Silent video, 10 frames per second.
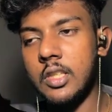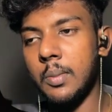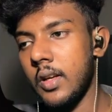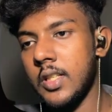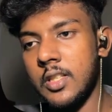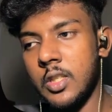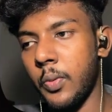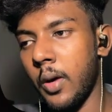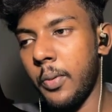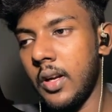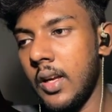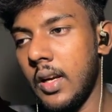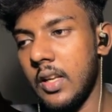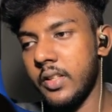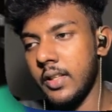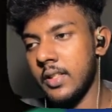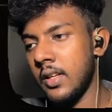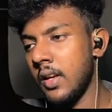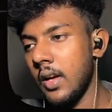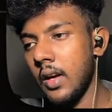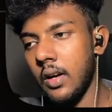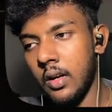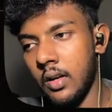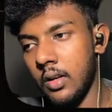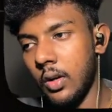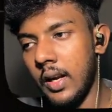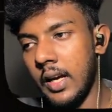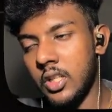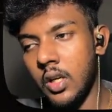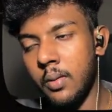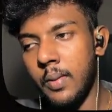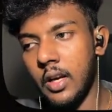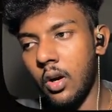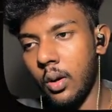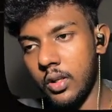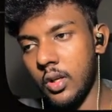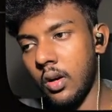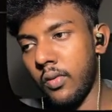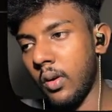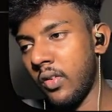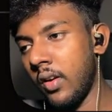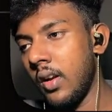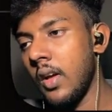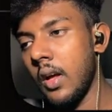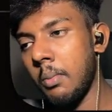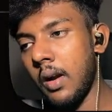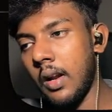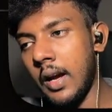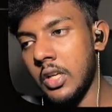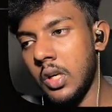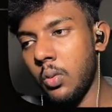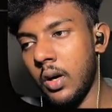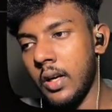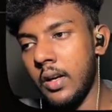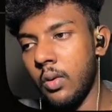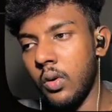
some css property. It is easy. You can actually make a logic out of it. But actually what I did